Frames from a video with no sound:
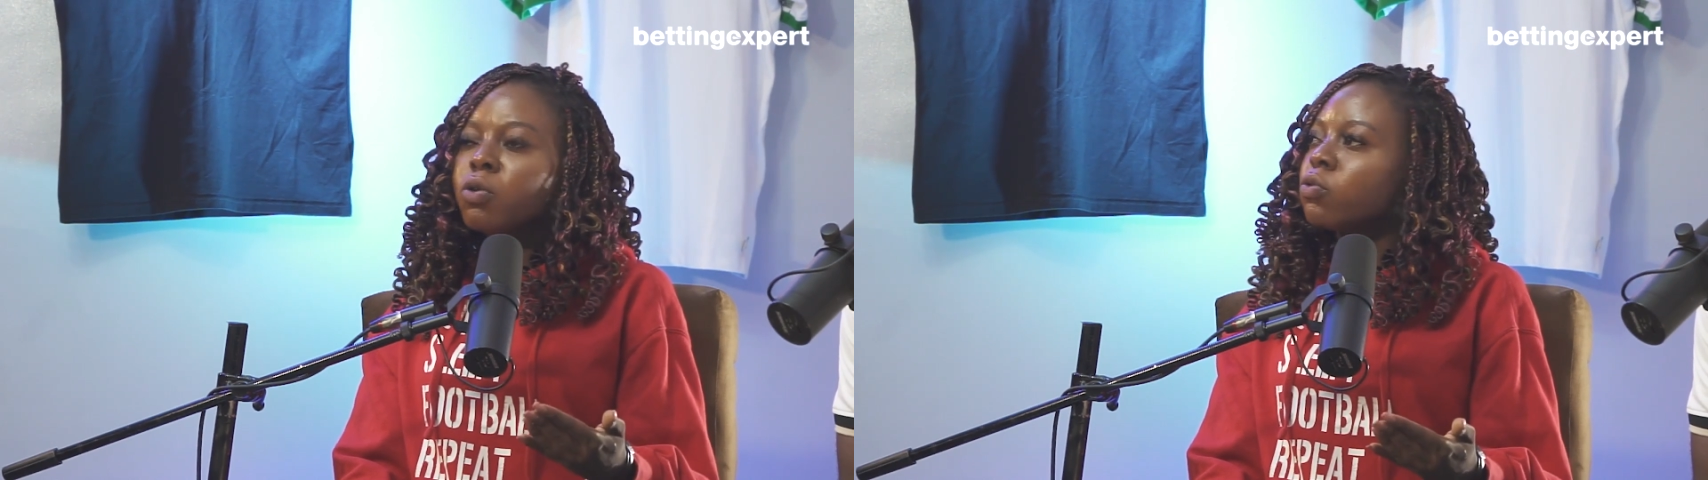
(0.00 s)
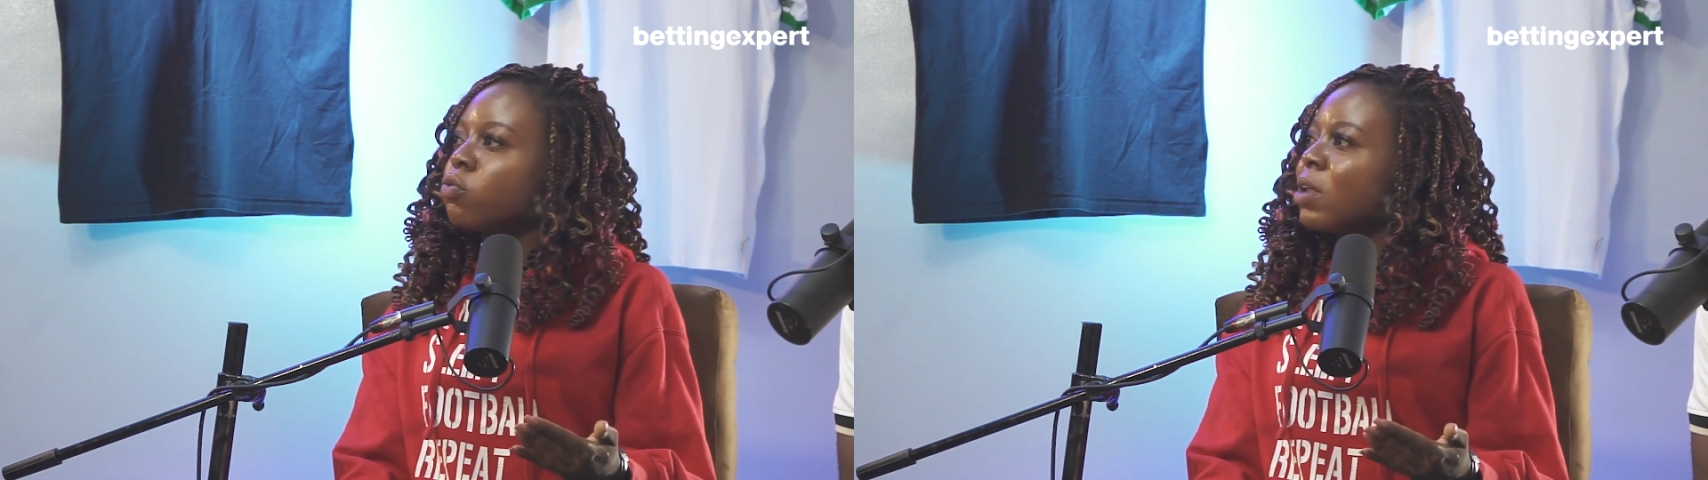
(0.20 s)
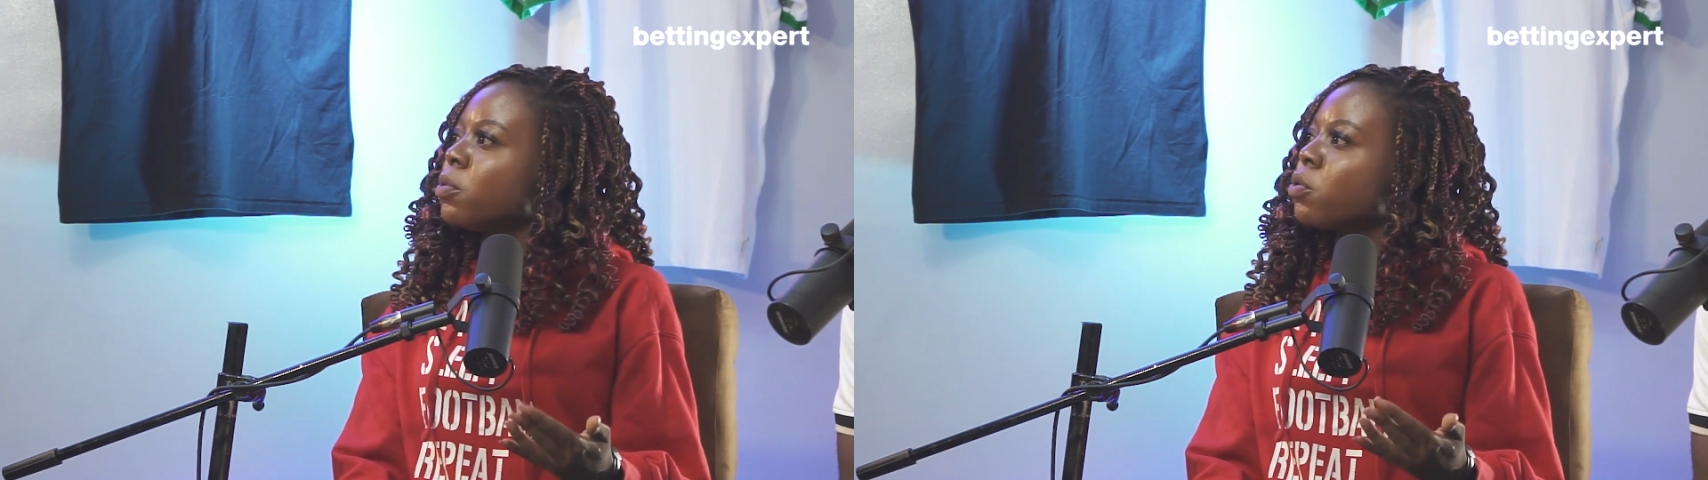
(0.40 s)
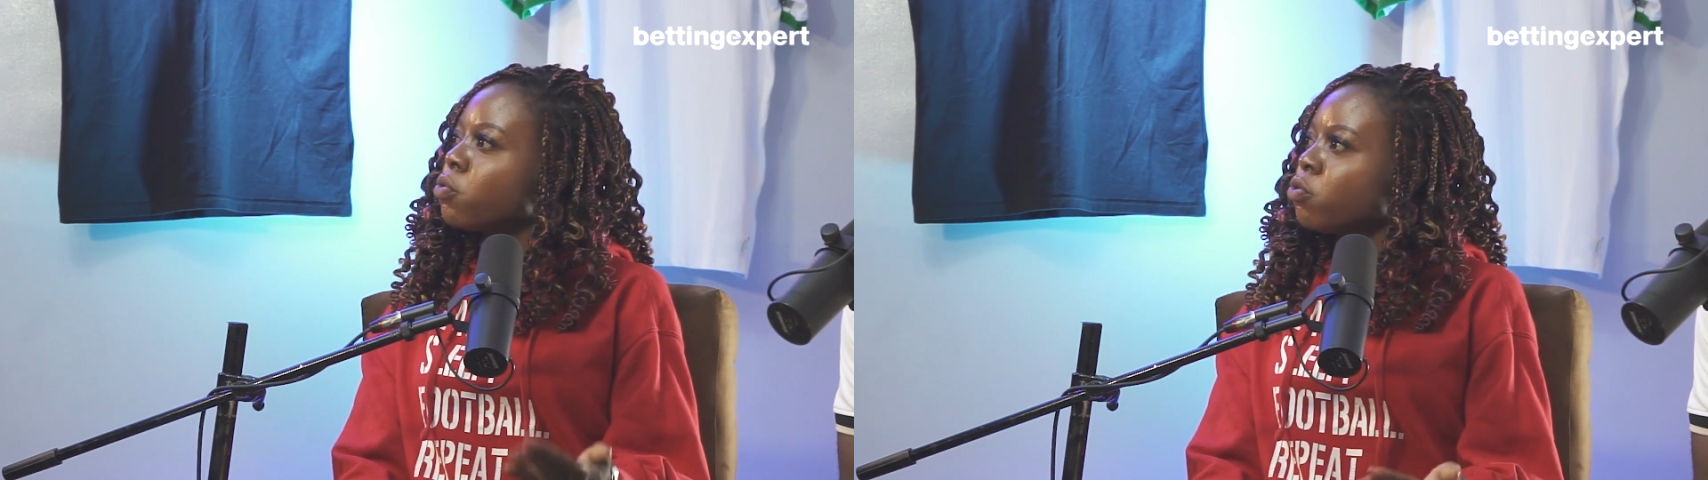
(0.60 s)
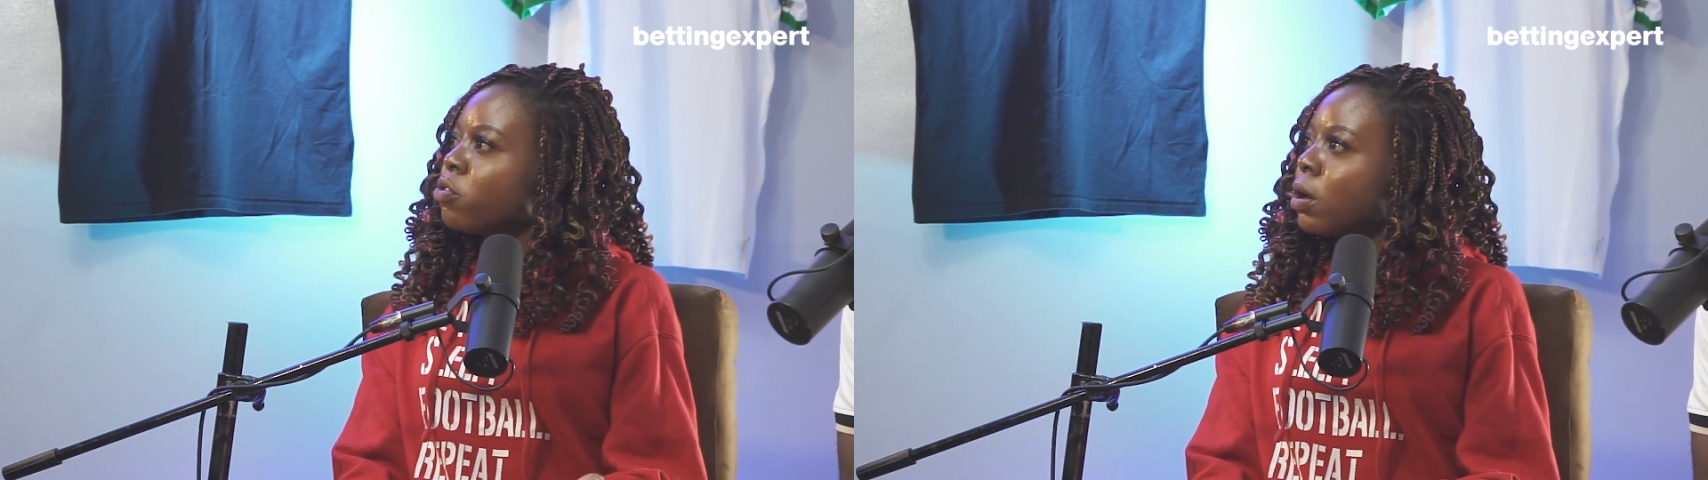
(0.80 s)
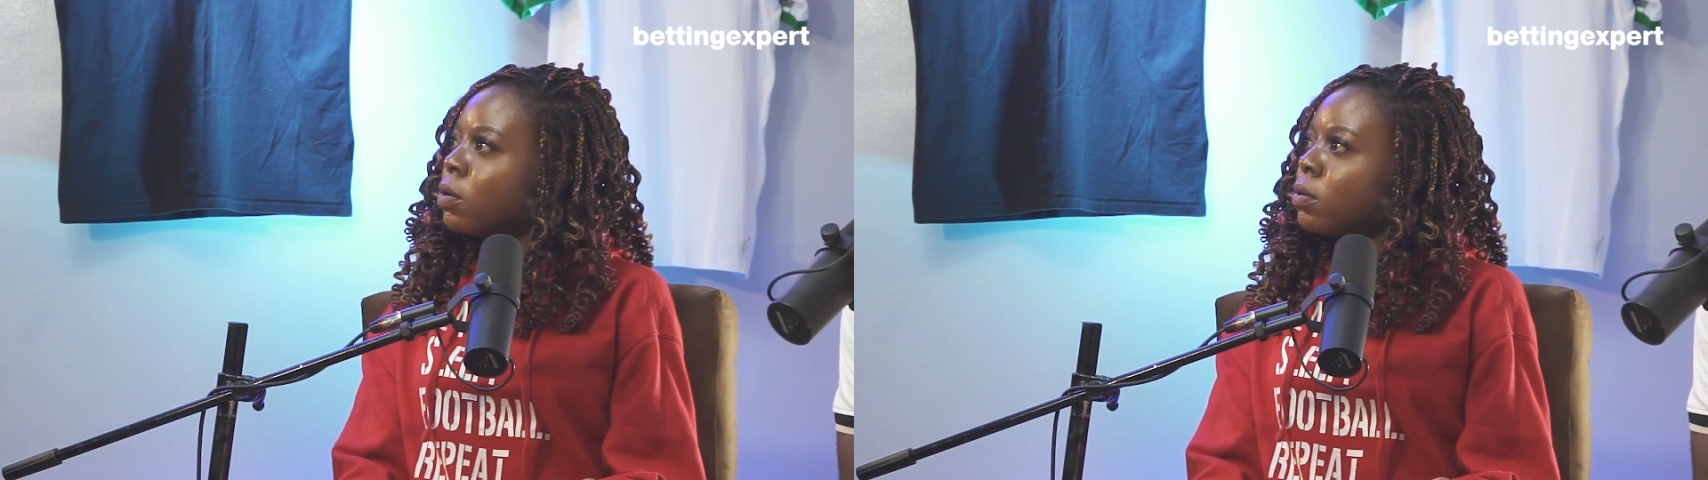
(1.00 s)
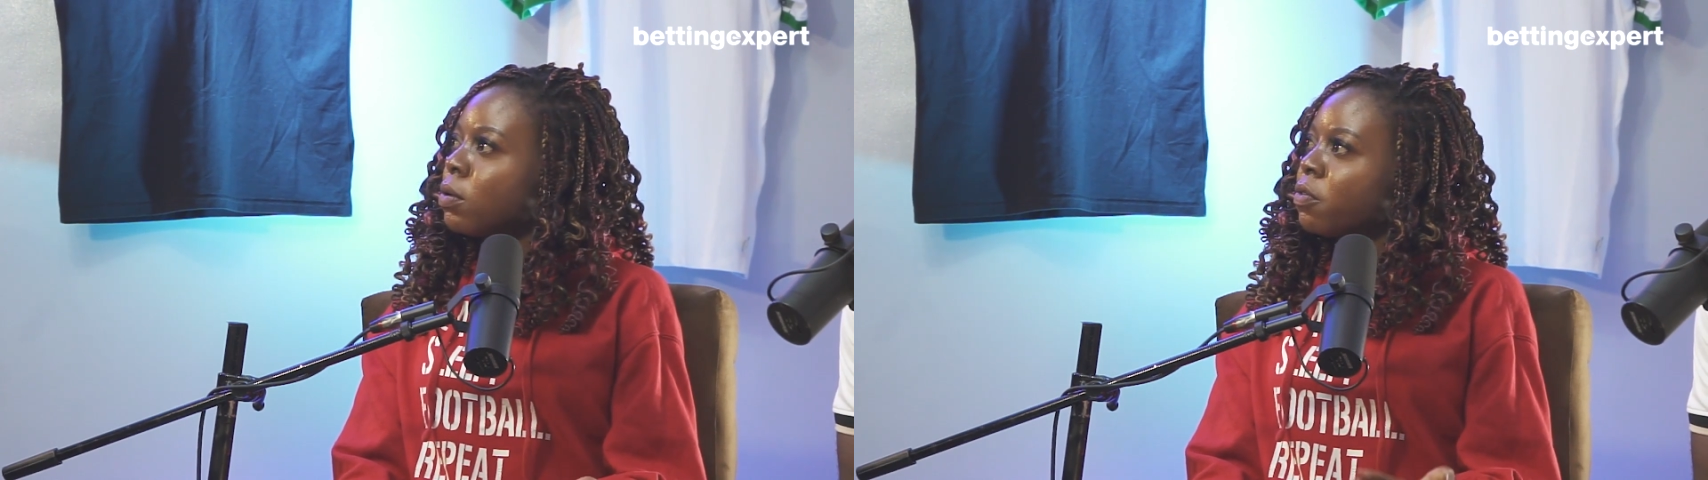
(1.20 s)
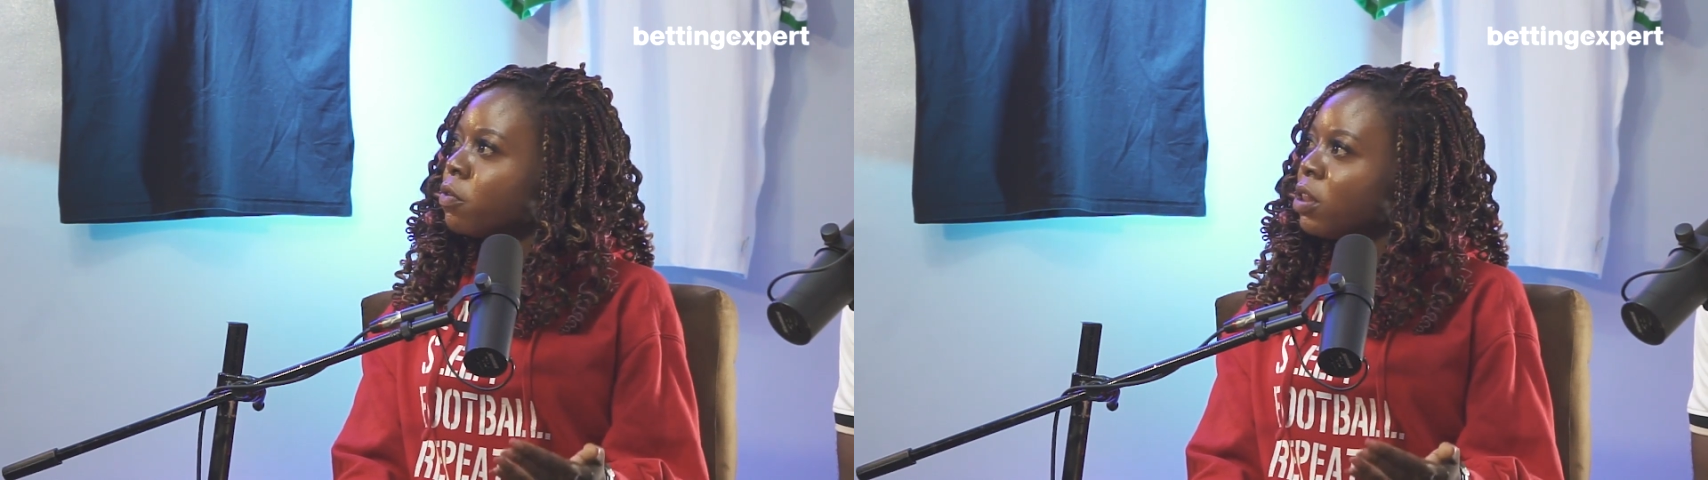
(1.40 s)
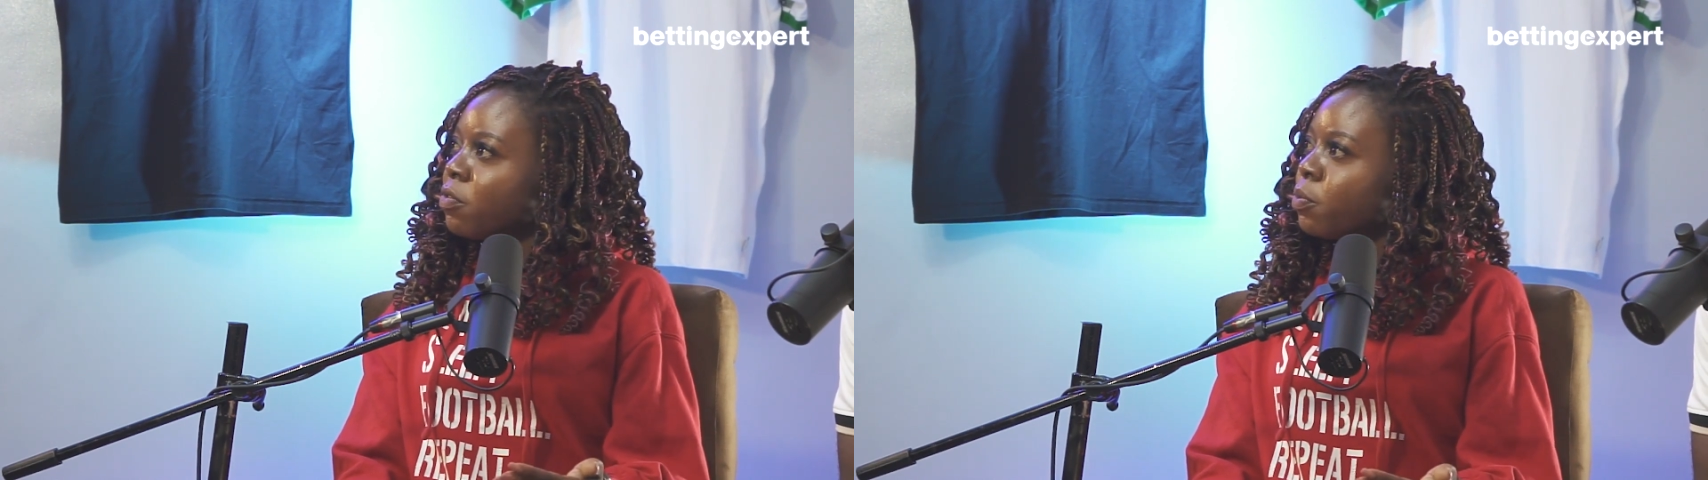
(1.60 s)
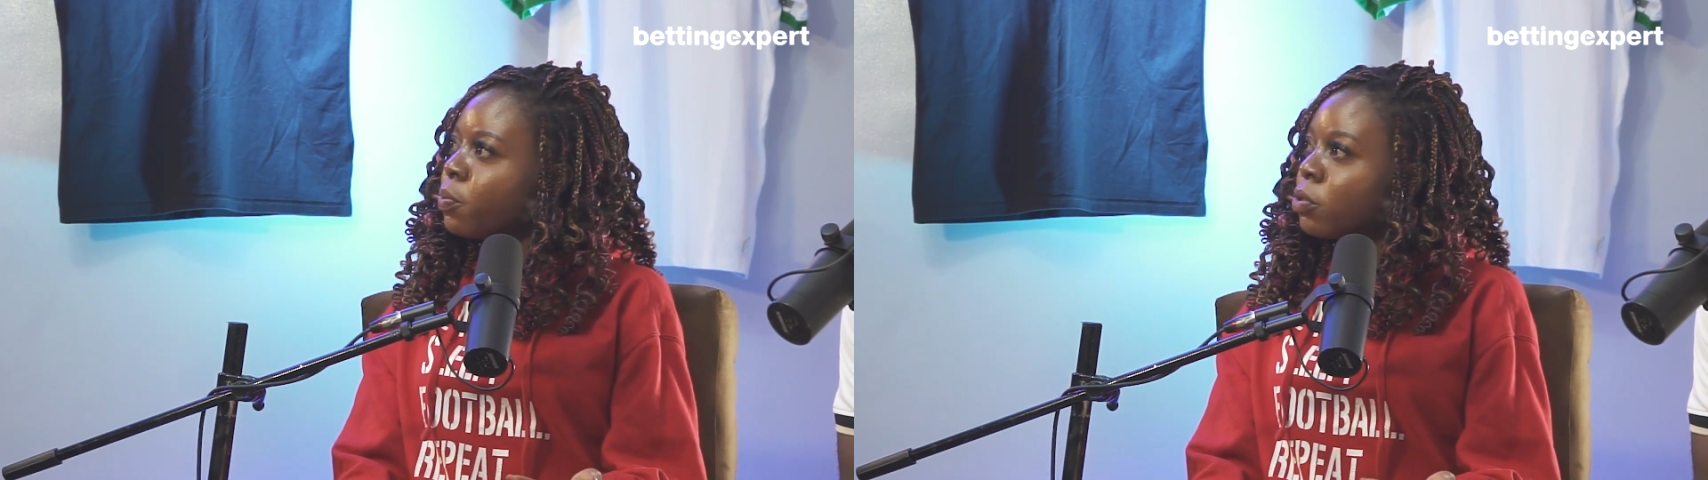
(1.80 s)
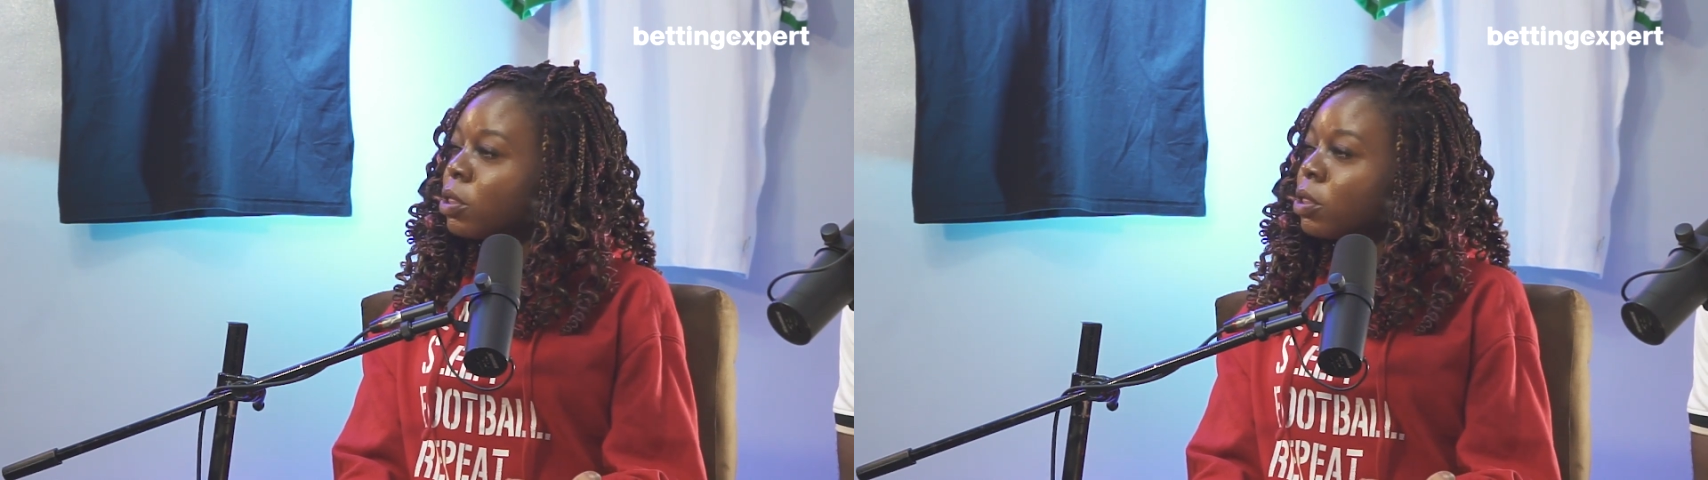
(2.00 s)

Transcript: those goals would have been crucial for